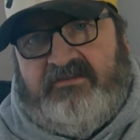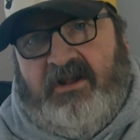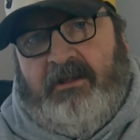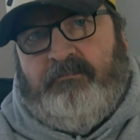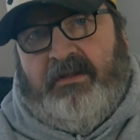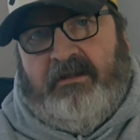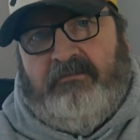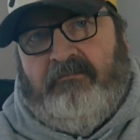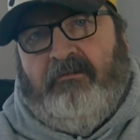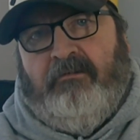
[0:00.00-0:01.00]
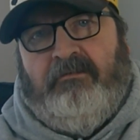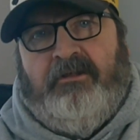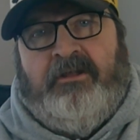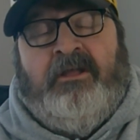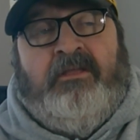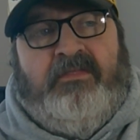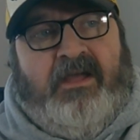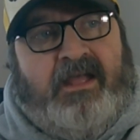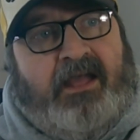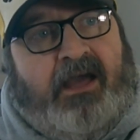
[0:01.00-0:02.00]
shaping and rolling.
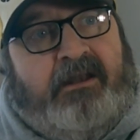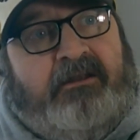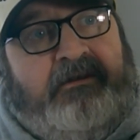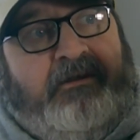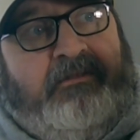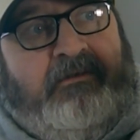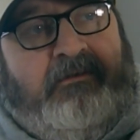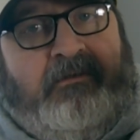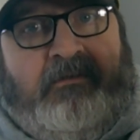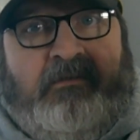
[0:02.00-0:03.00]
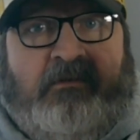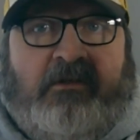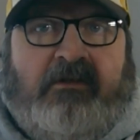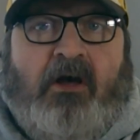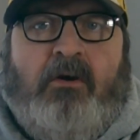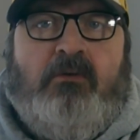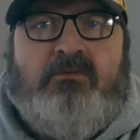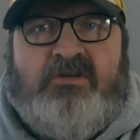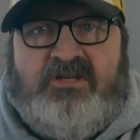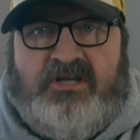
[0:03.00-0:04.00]
They added
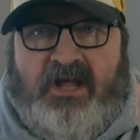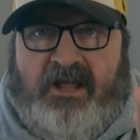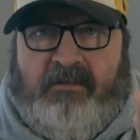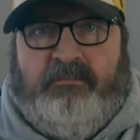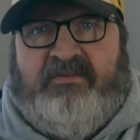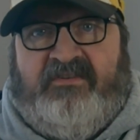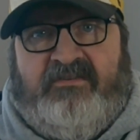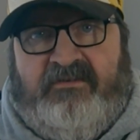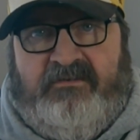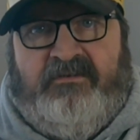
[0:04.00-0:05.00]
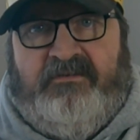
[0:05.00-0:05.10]
cone shapes